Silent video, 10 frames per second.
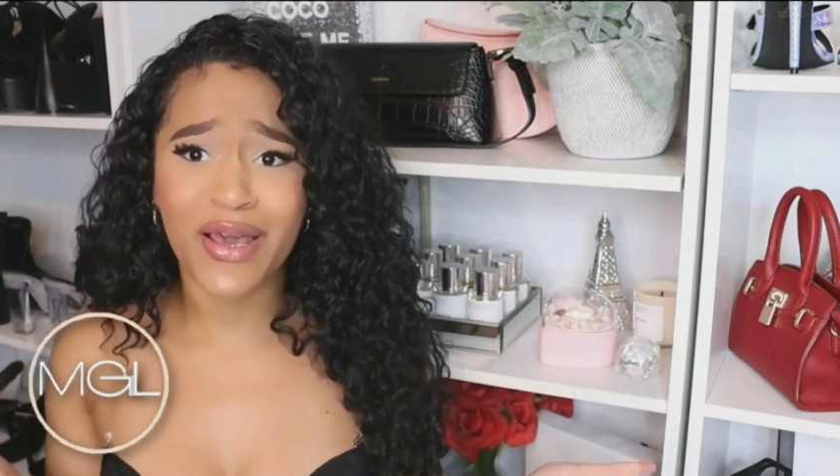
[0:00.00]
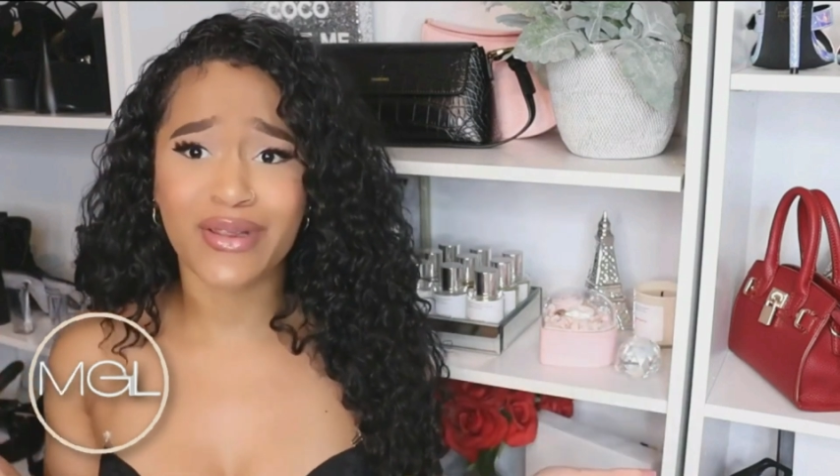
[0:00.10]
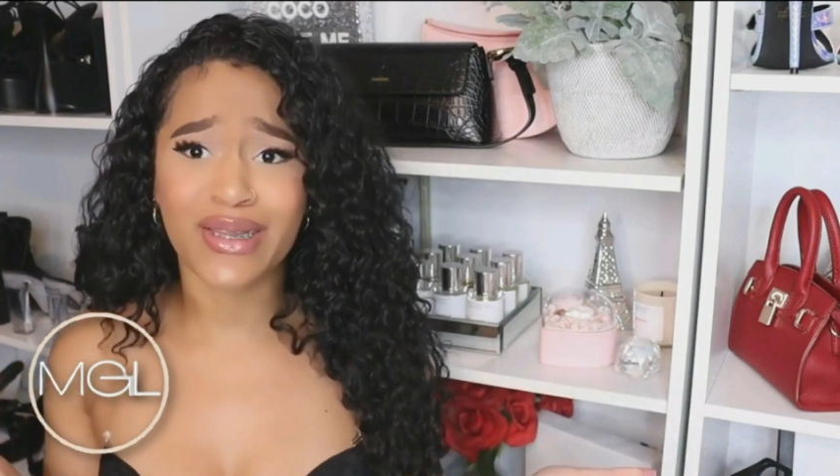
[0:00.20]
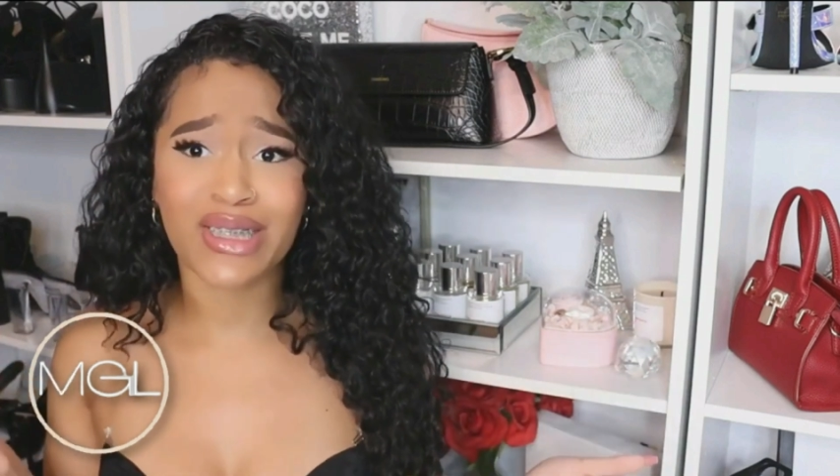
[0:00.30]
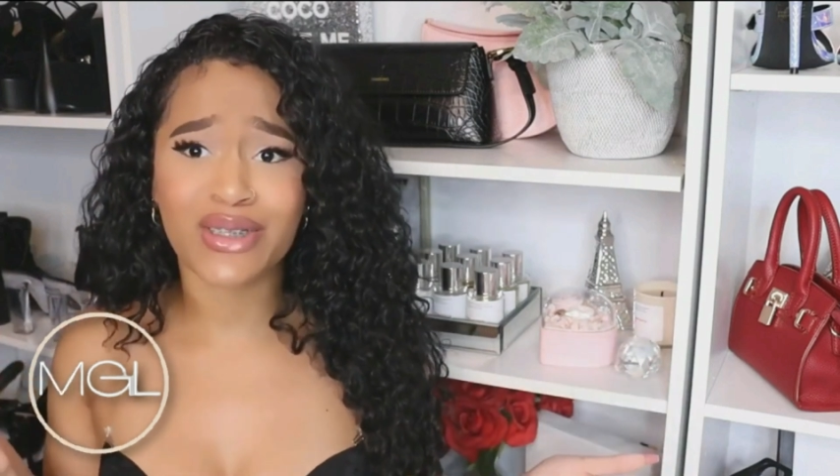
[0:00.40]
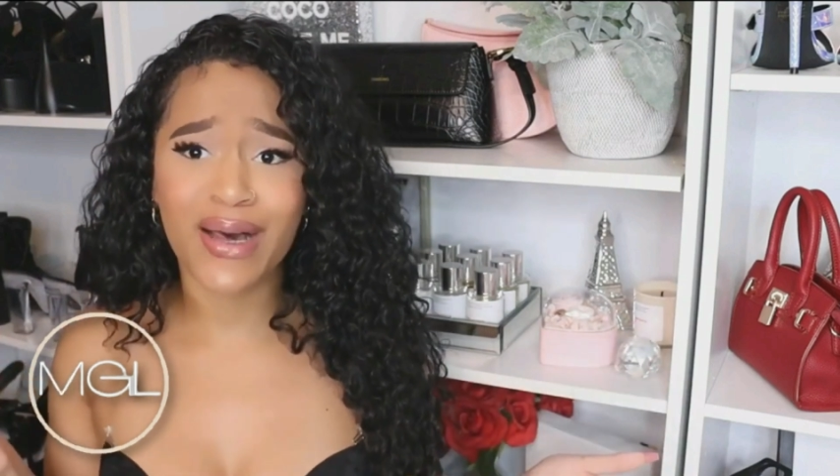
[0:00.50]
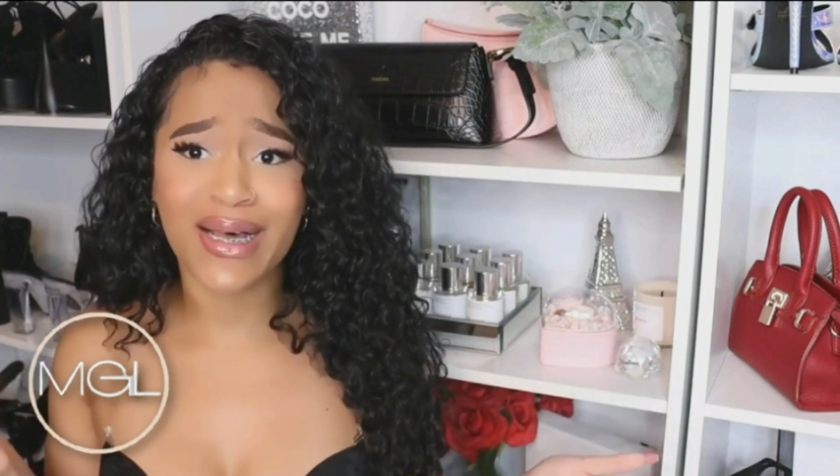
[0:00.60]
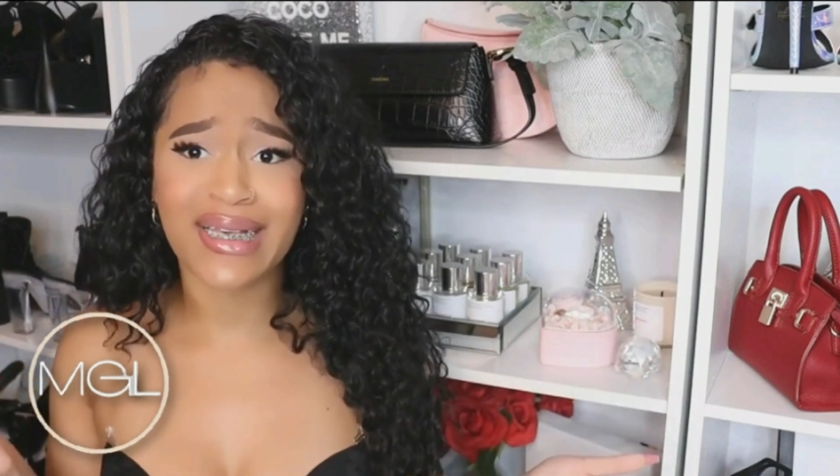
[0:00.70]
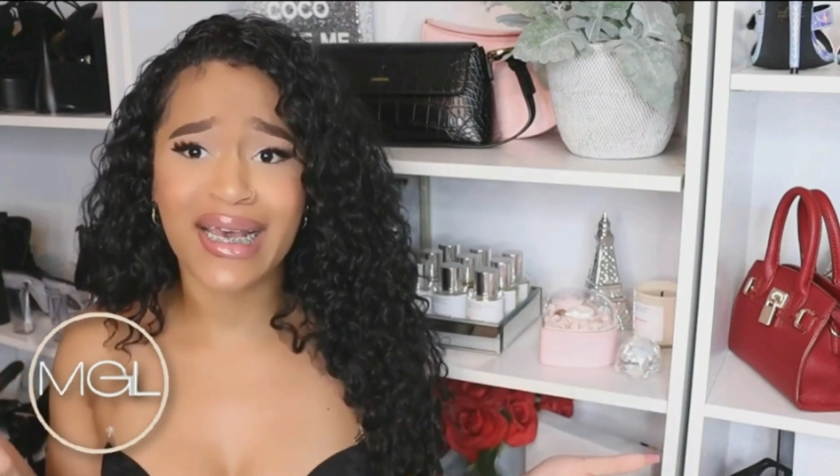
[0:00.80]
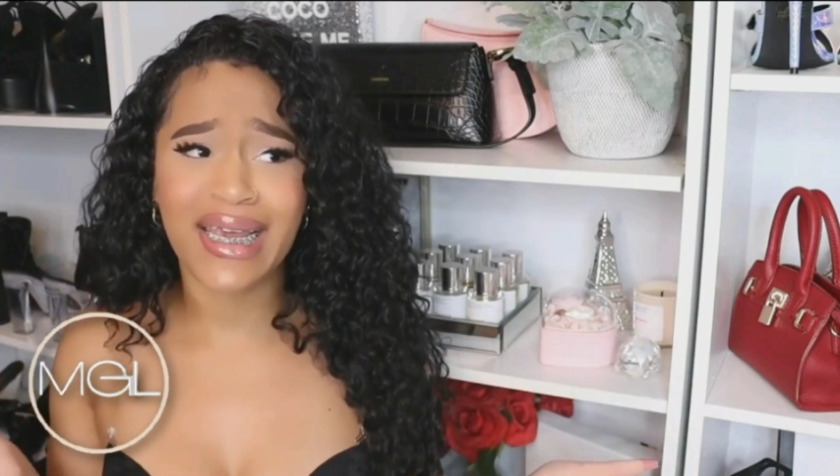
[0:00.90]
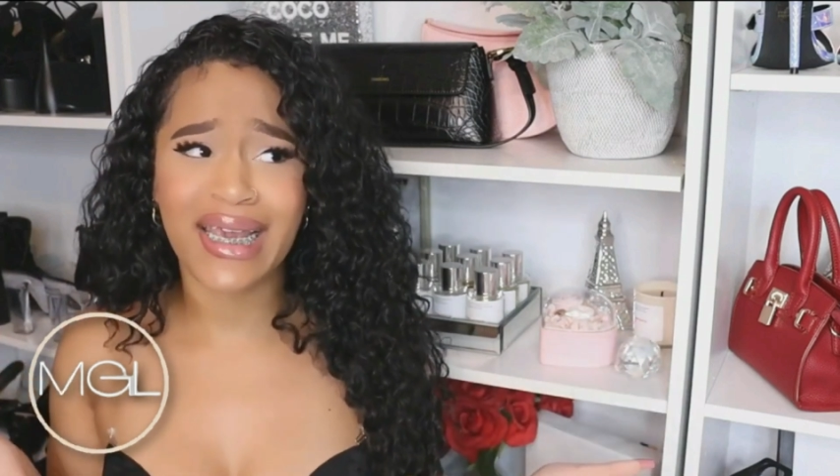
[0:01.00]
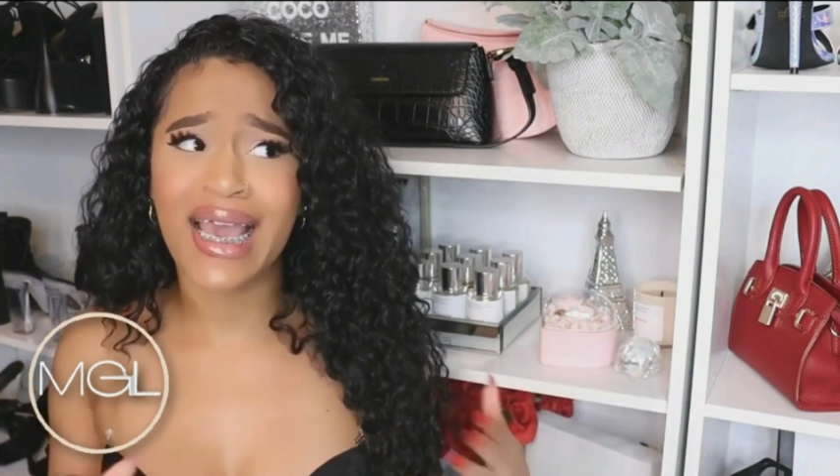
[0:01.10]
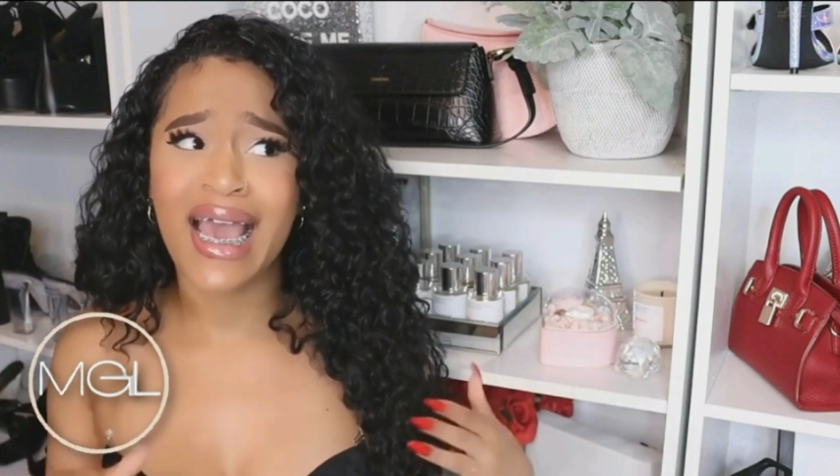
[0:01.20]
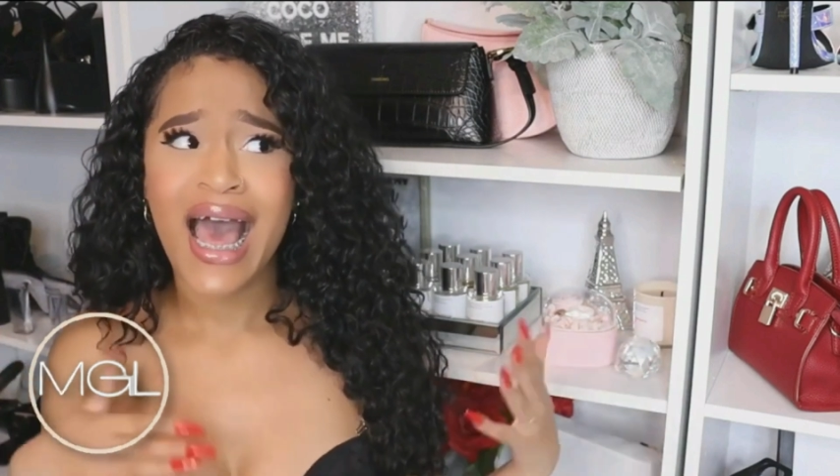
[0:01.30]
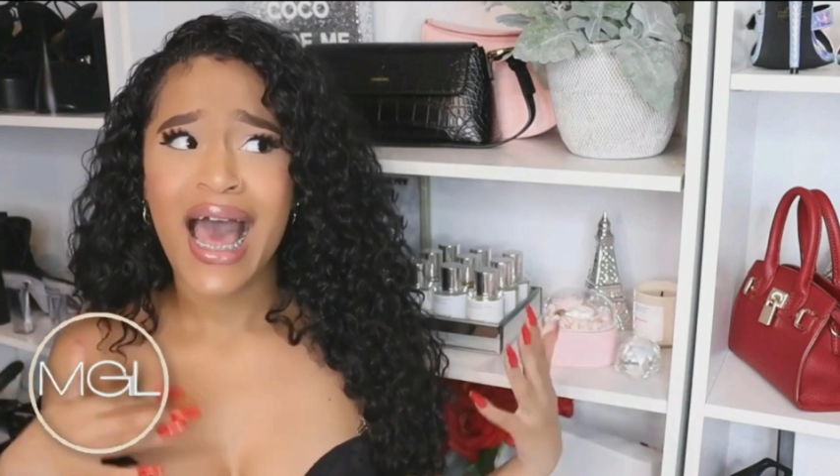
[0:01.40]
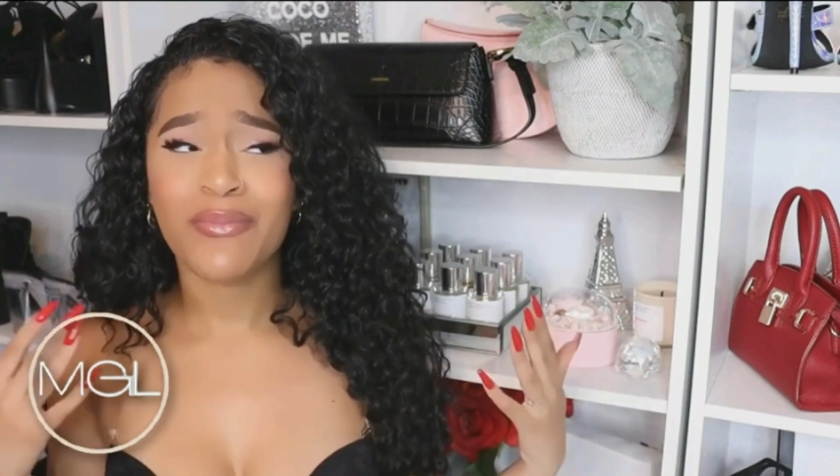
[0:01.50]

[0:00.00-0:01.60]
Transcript: better than squats, honey?